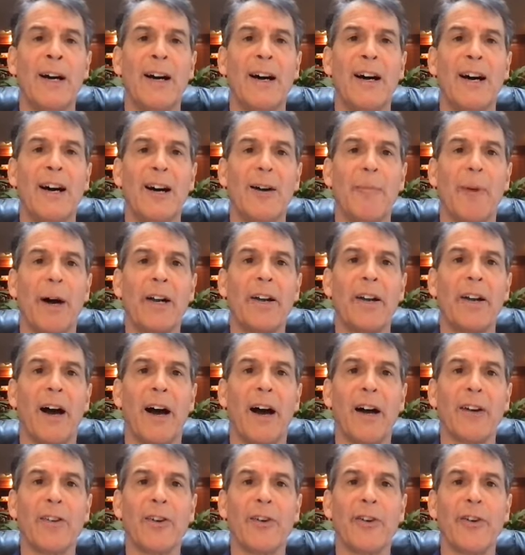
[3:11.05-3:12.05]
My
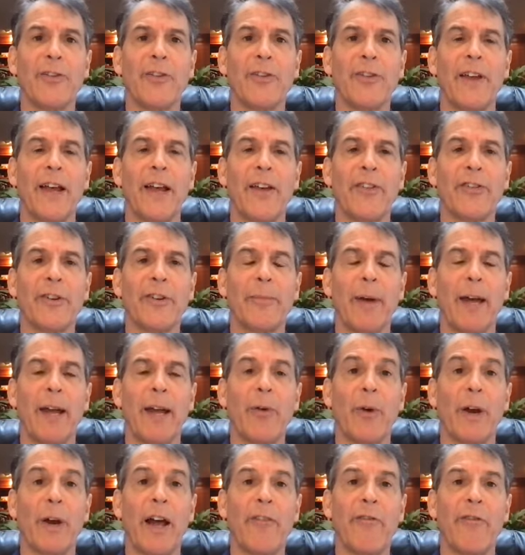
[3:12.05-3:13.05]
doctors
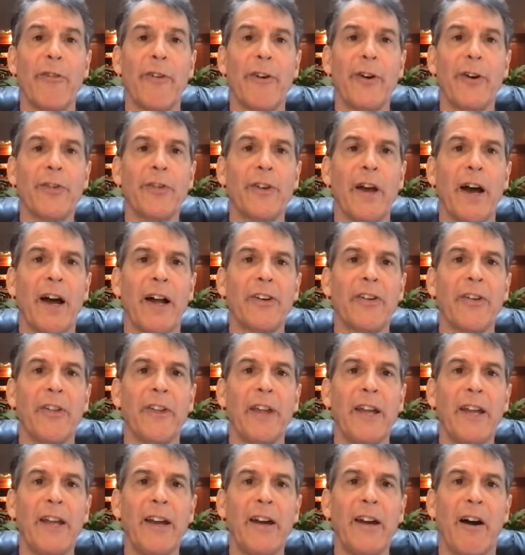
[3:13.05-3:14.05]
estimated when I first got to
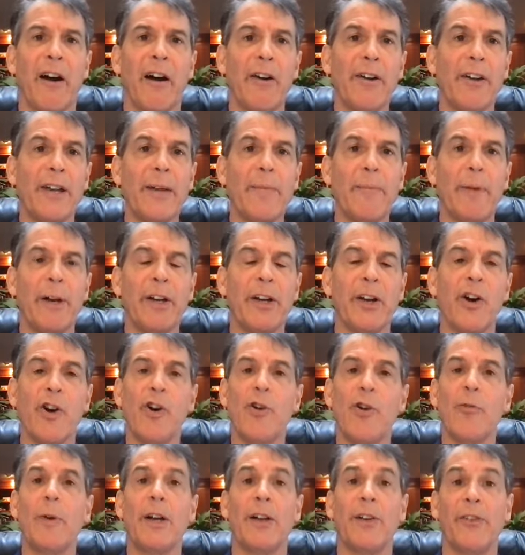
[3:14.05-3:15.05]
the ER, deep in
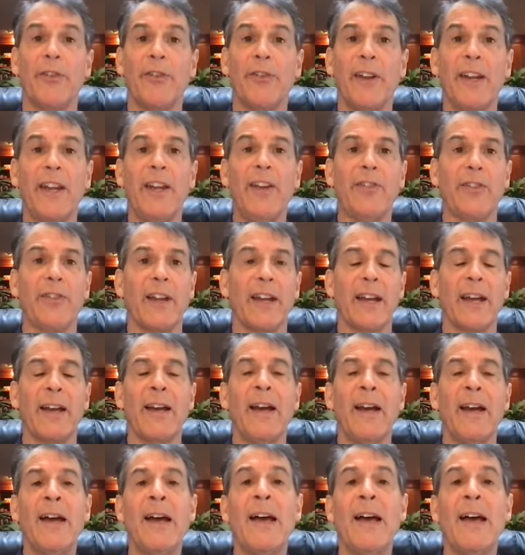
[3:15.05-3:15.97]
coma and seizing,